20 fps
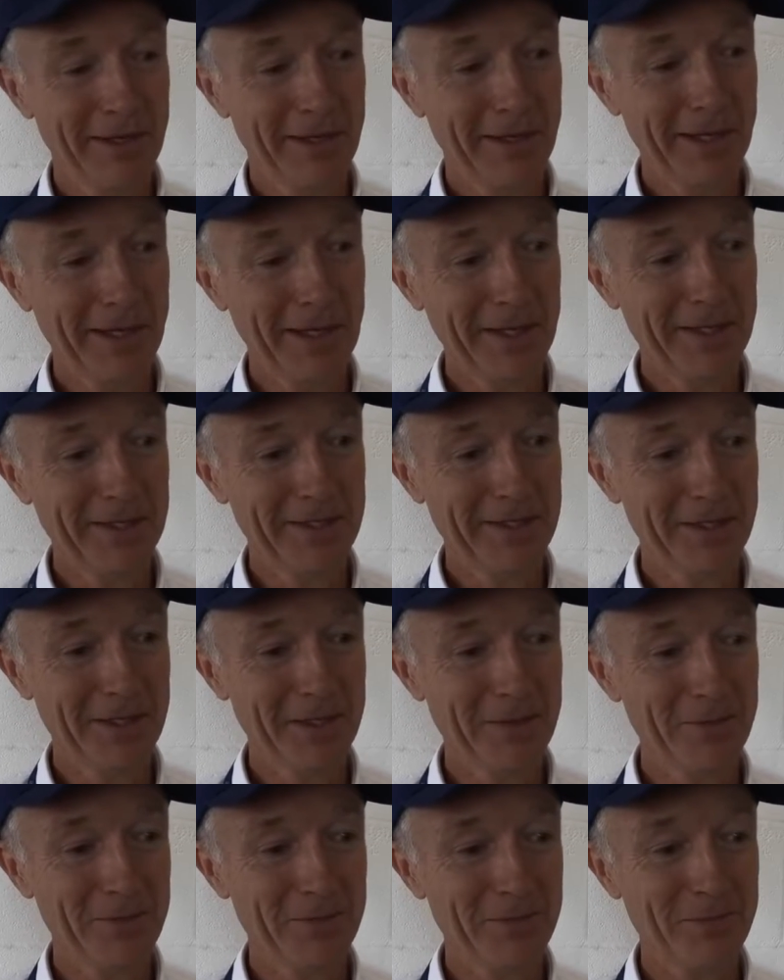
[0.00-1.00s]

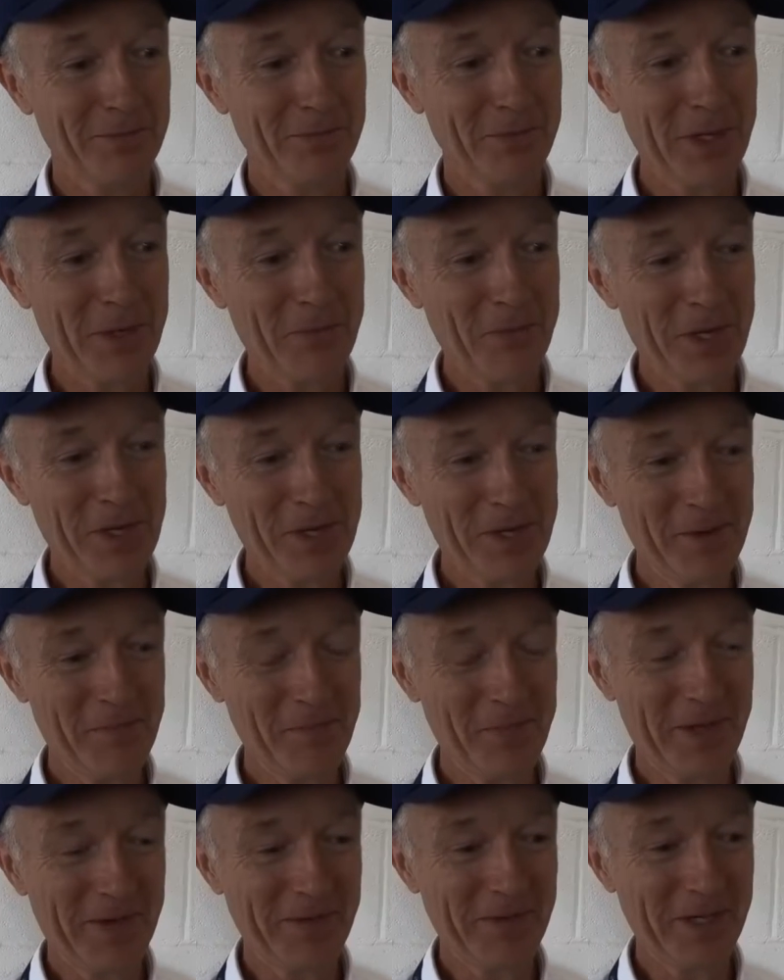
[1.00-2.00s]
when
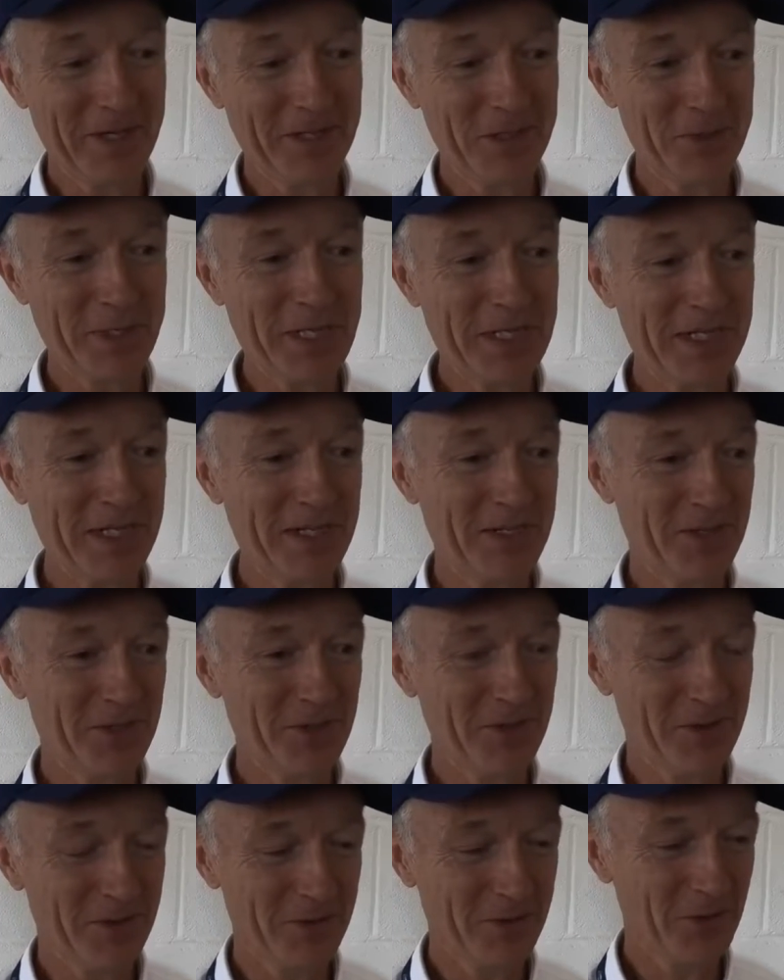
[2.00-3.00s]
I tweeted
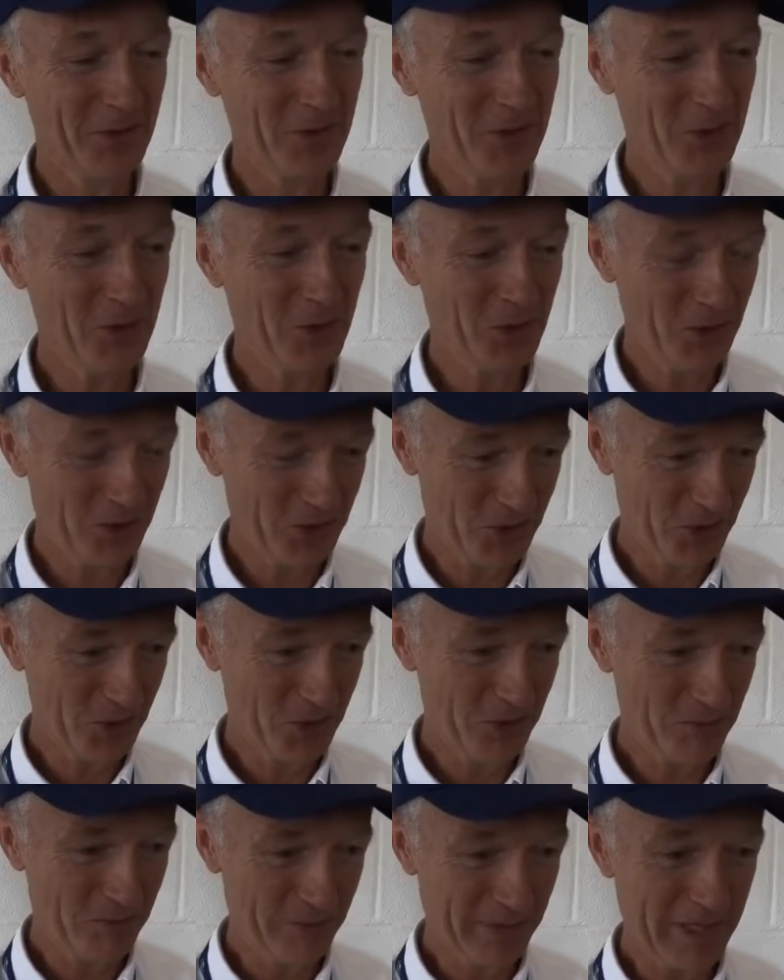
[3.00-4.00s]
to John Gore sort
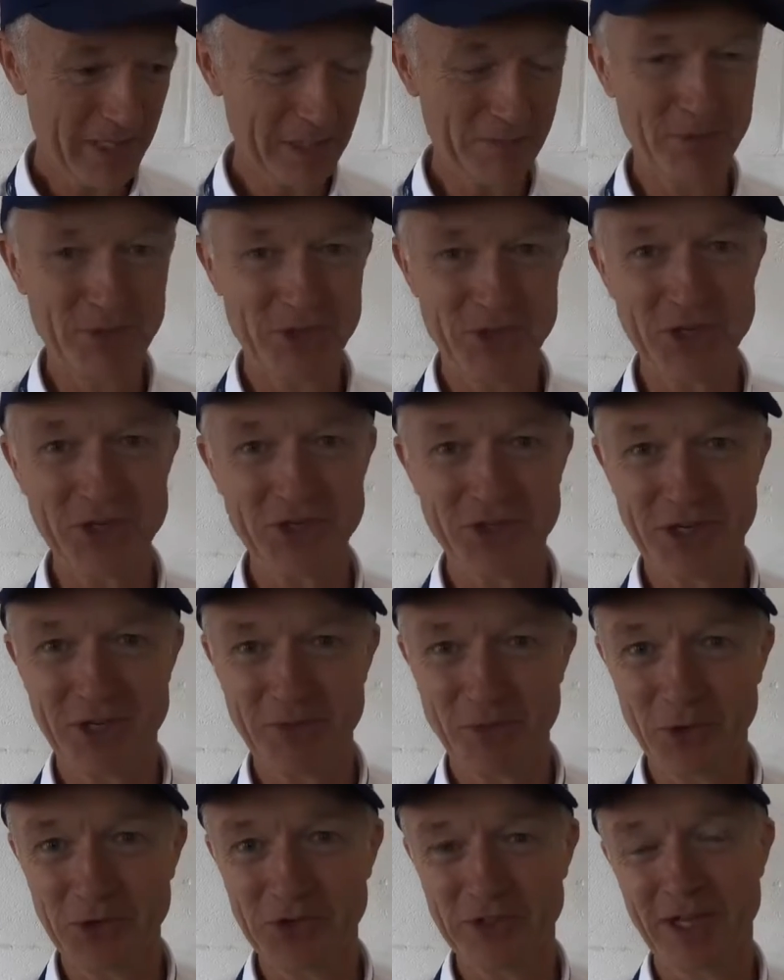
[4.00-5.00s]
of his
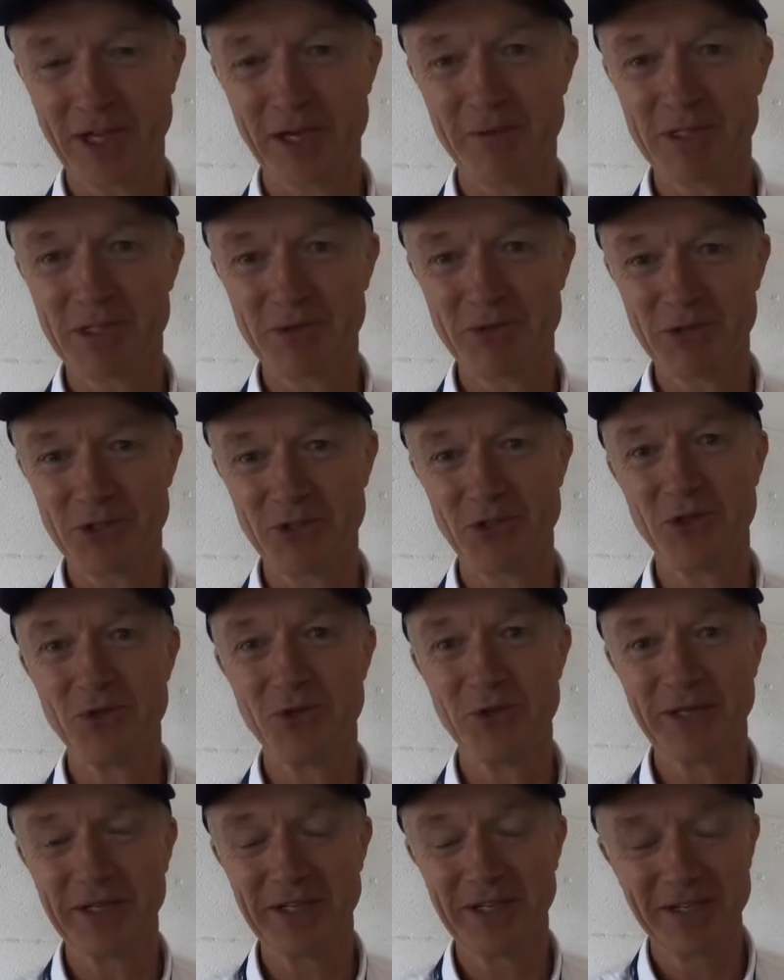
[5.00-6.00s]
position, what times he was
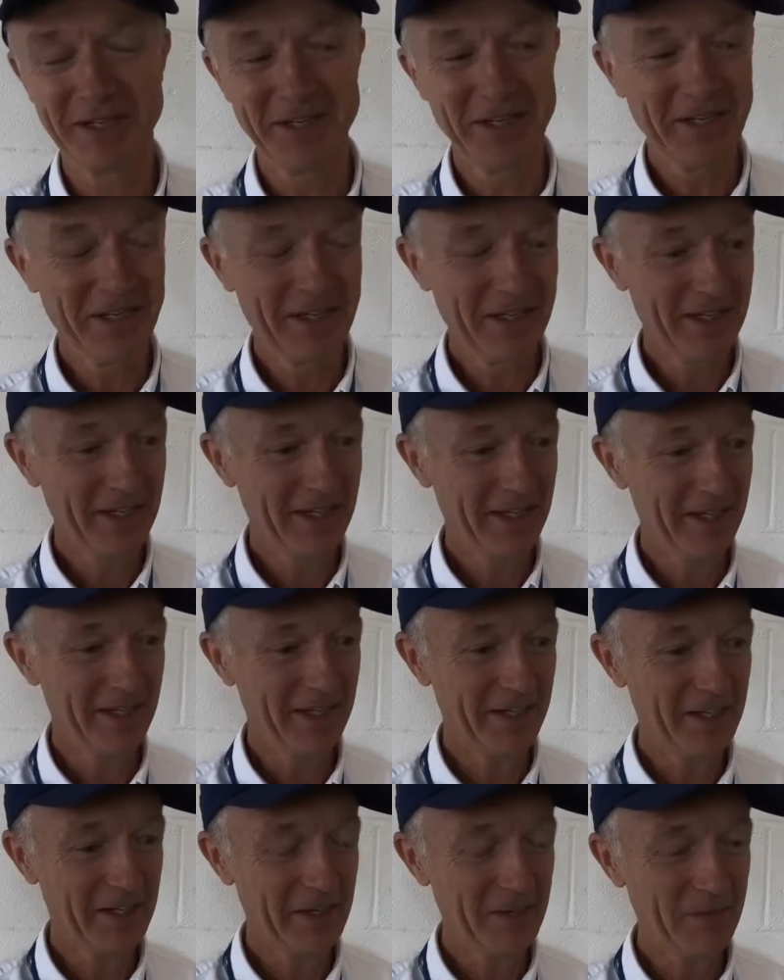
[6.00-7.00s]
doing,
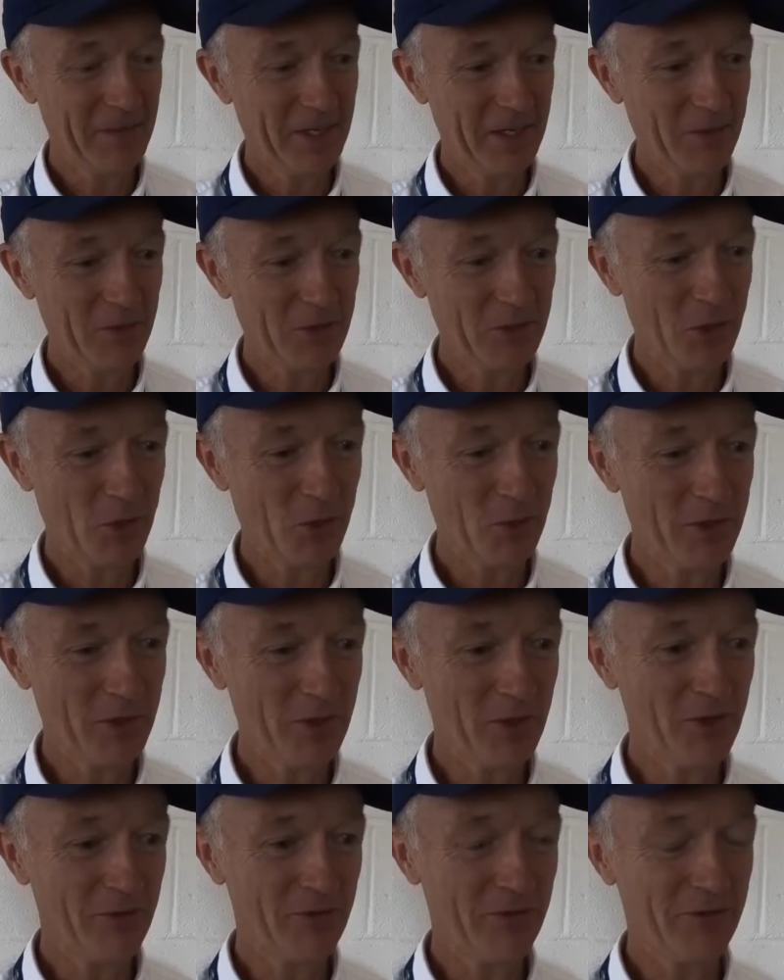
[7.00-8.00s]
when he was
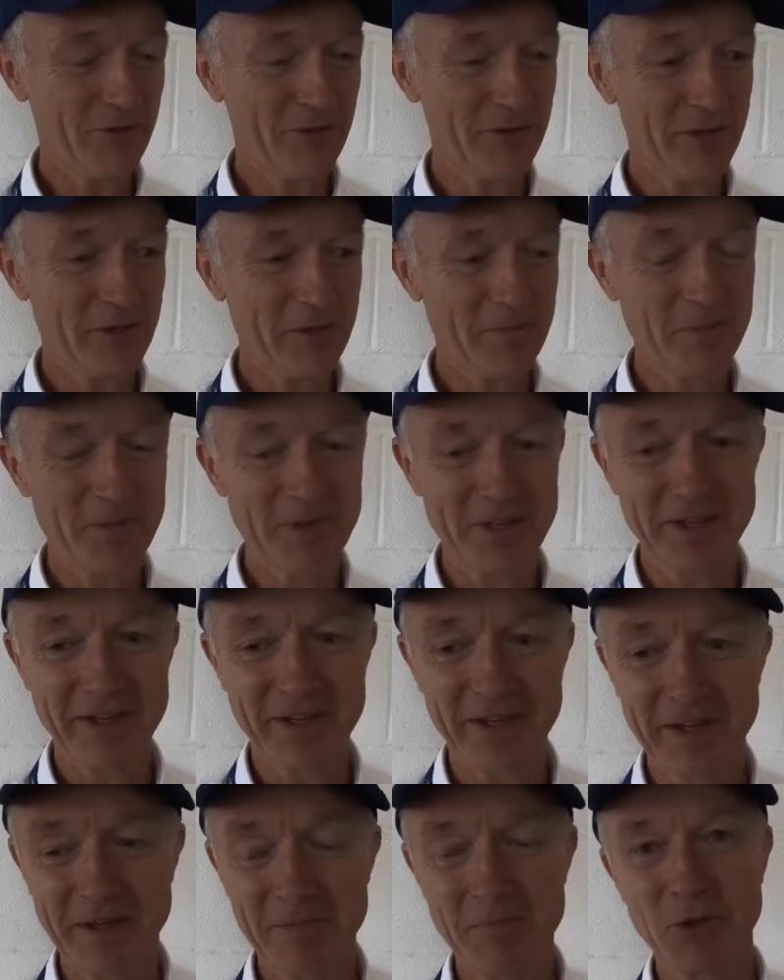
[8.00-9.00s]
holding off
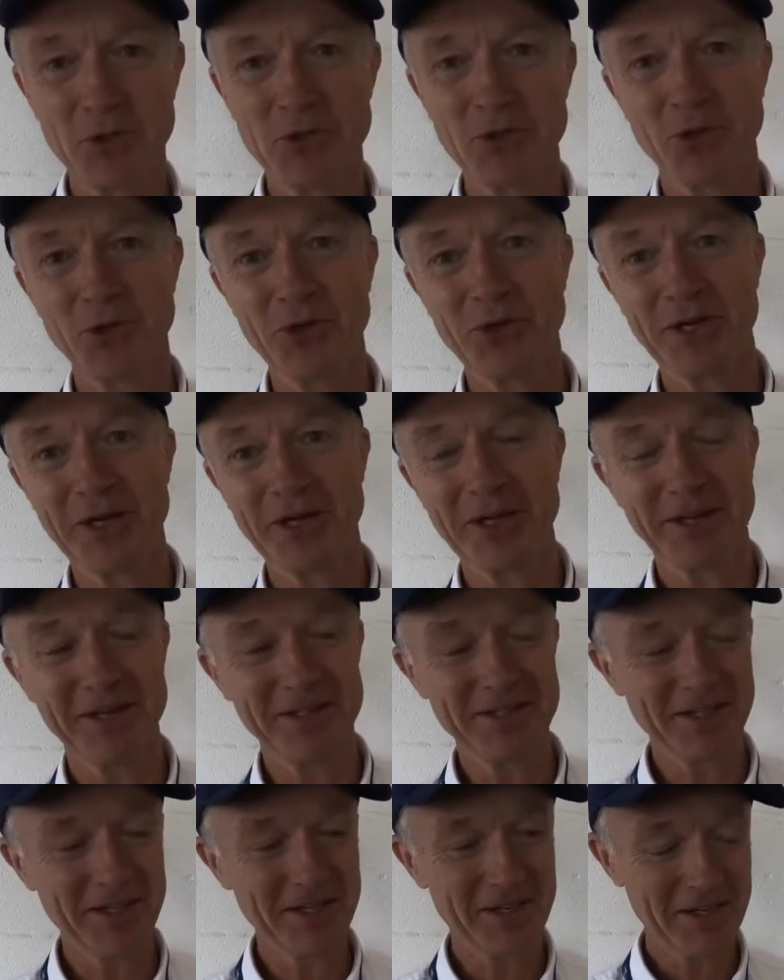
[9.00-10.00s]
Montoya, and
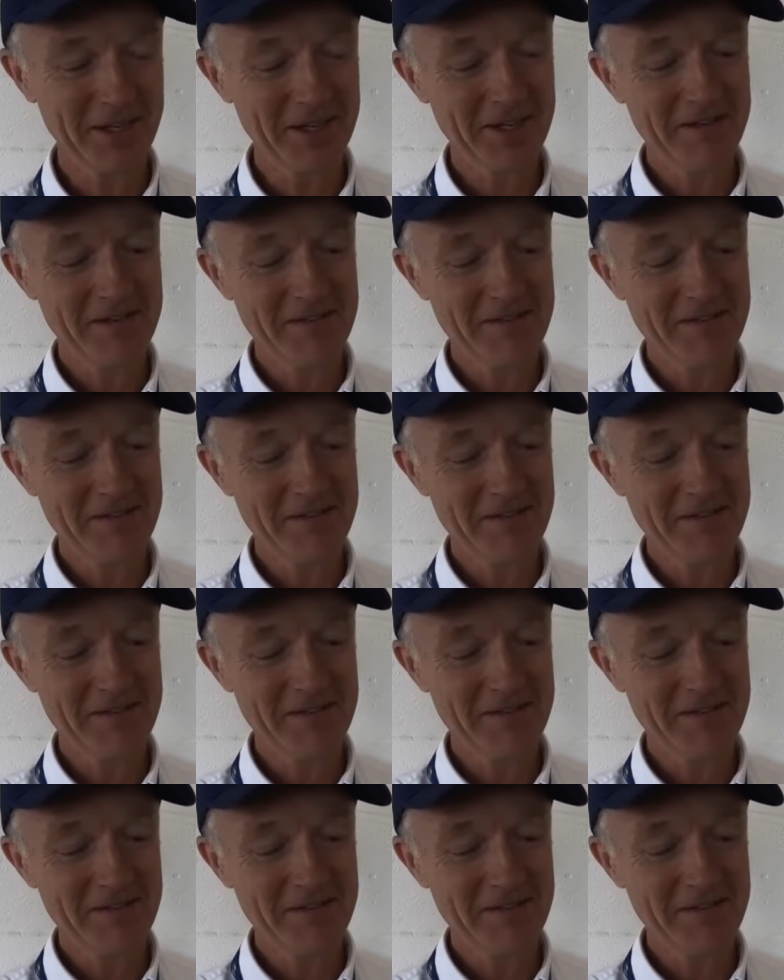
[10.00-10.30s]
I said,